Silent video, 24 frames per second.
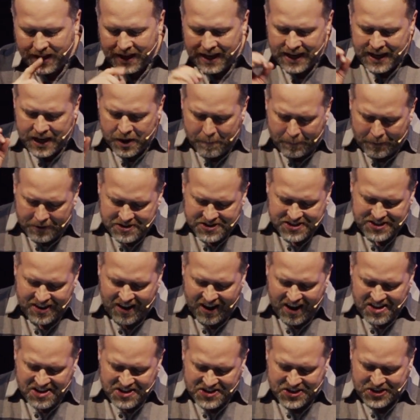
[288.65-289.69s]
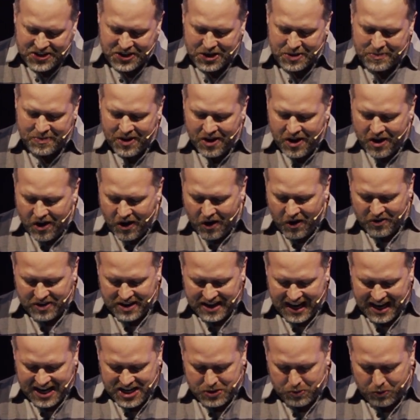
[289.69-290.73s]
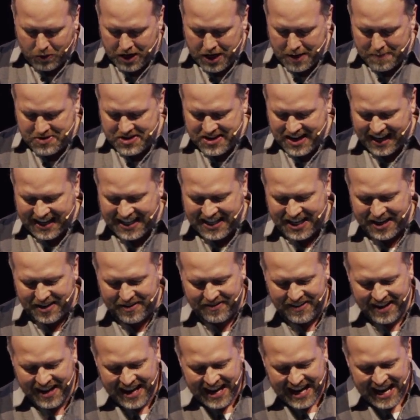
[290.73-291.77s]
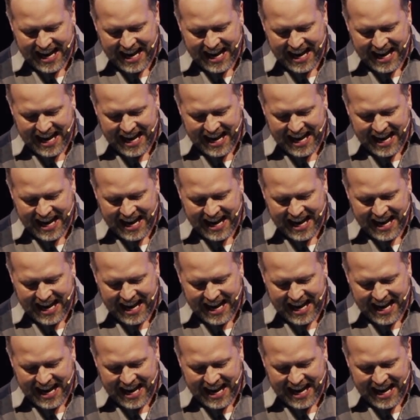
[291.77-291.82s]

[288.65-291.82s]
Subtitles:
A person on a tube only has one objective,